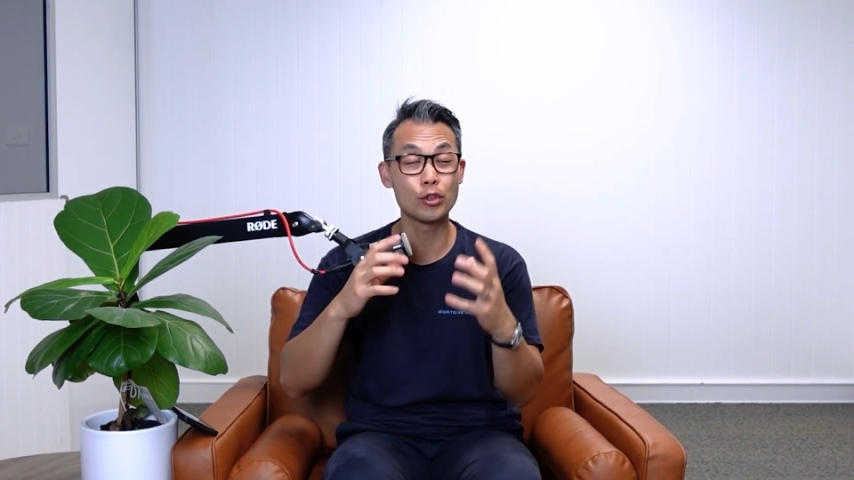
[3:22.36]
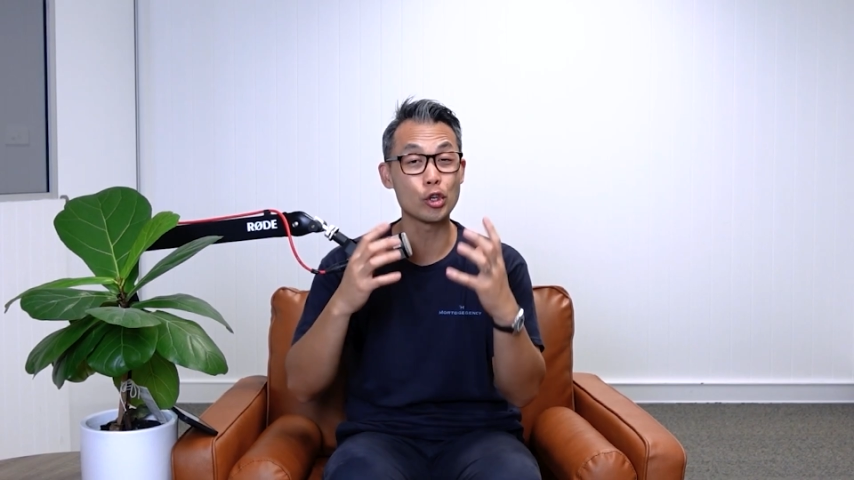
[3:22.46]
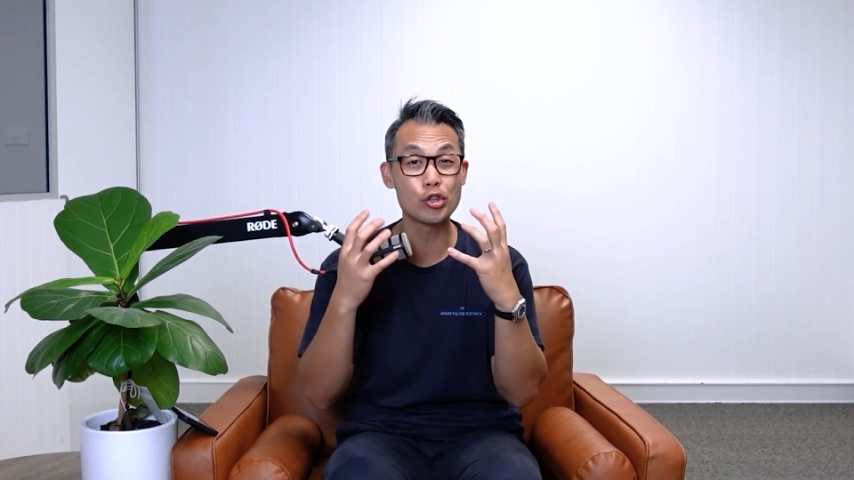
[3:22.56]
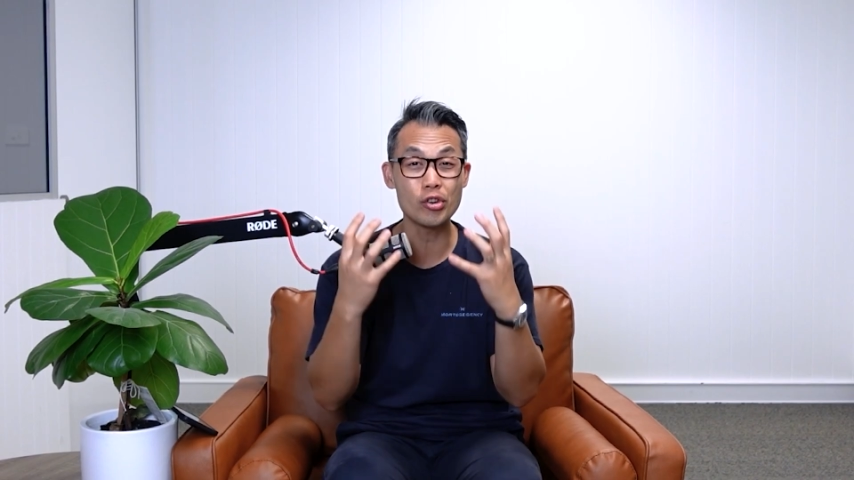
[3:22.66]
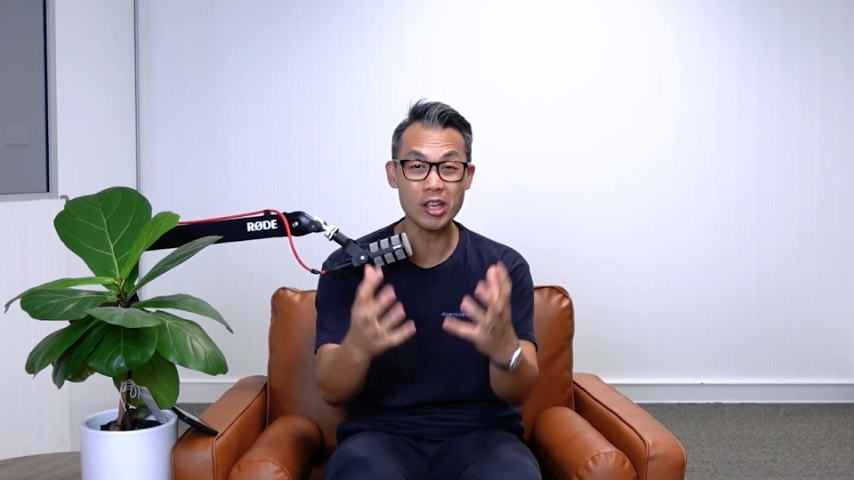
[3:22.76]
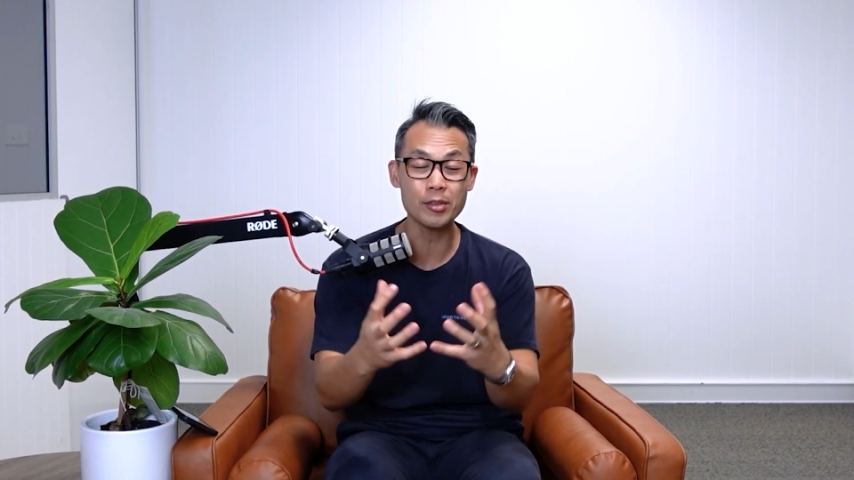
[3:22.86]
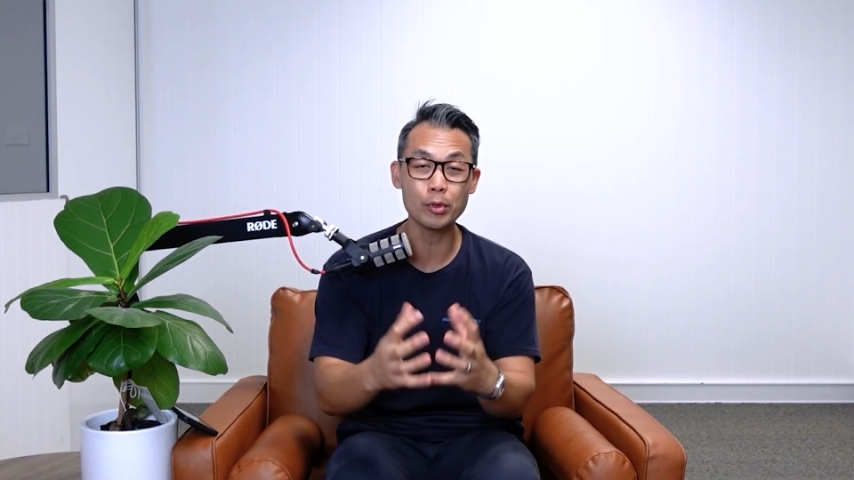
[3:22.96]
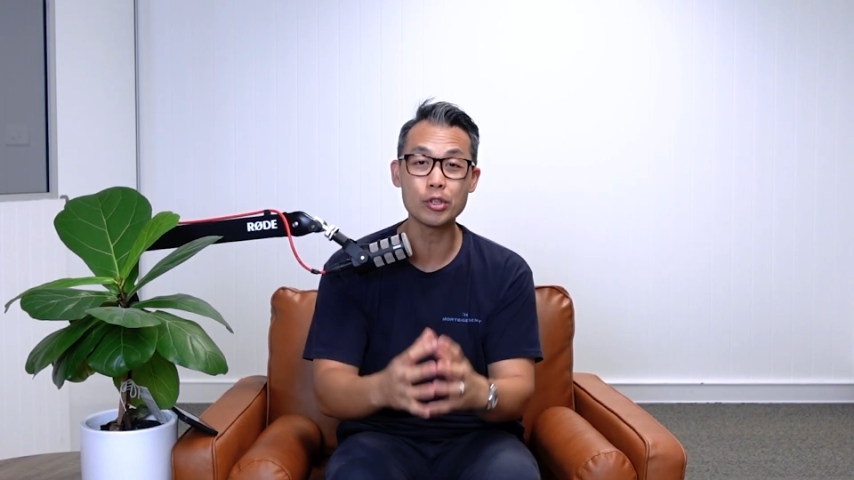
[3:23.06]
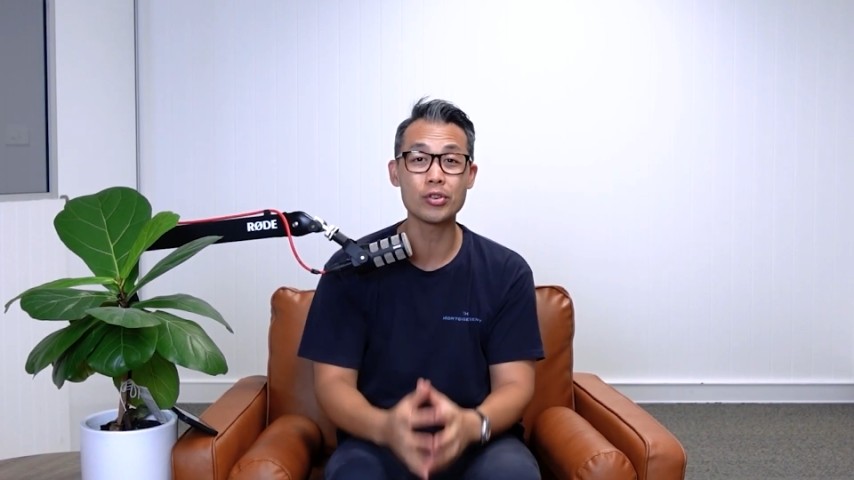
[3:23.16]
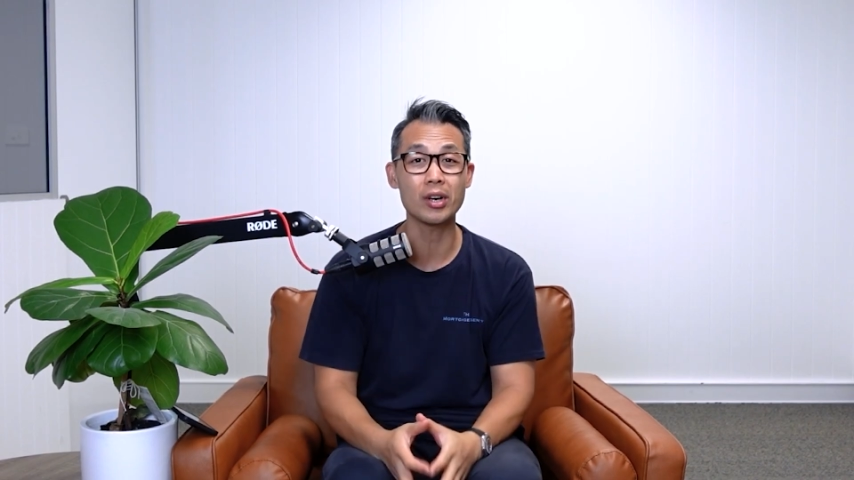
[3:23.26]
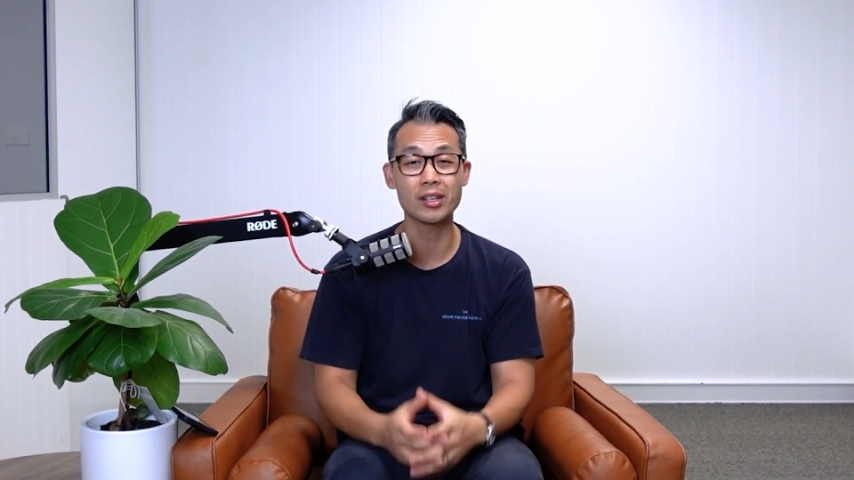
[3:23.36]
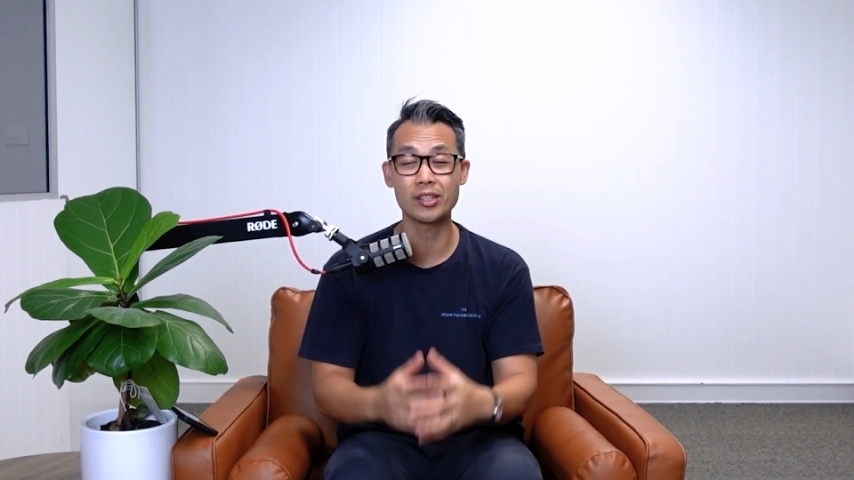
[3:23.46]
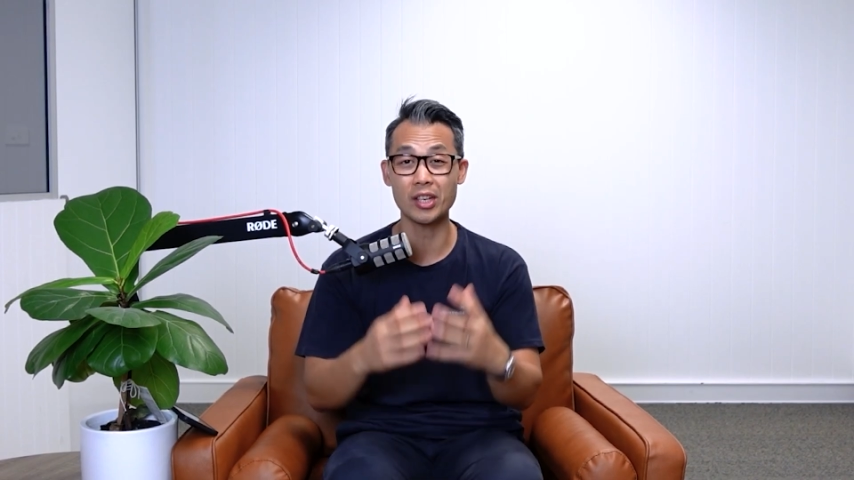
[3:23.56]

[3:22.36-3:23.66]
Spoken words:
your transport trucks